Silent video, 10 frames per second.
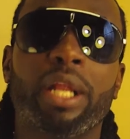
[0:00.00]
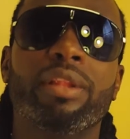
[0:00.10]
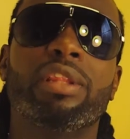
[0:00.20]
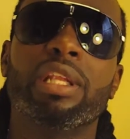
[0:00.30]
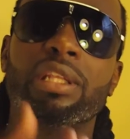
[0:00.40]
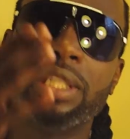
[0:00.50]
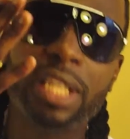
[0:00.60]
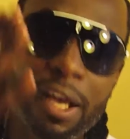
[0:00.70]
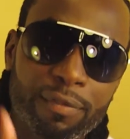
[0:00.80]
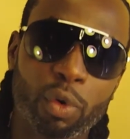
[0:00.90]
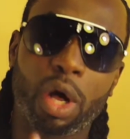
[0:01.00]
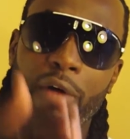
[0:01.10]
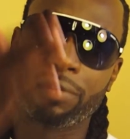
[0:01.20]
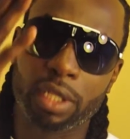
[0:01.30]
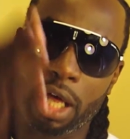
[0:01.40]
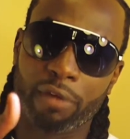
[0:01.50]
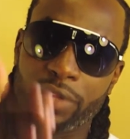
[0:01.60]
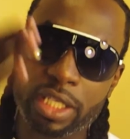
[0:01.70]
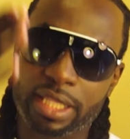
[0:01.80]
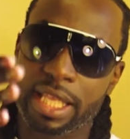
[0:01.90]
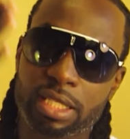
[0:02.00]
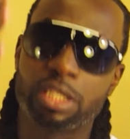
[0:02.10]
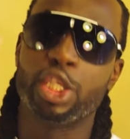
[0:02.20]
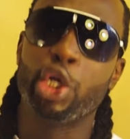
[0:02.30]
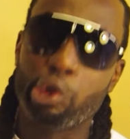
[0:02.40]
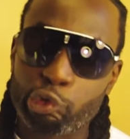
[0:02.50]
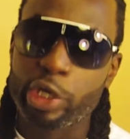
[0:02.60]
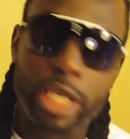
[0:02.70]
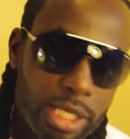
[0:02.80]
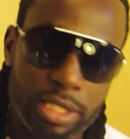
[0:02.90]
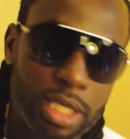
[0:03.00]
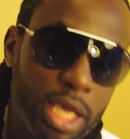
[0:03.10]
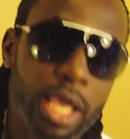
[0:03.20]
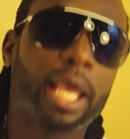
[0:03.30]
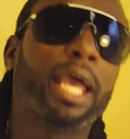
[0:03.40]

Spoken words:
but the level of love, there's degrees.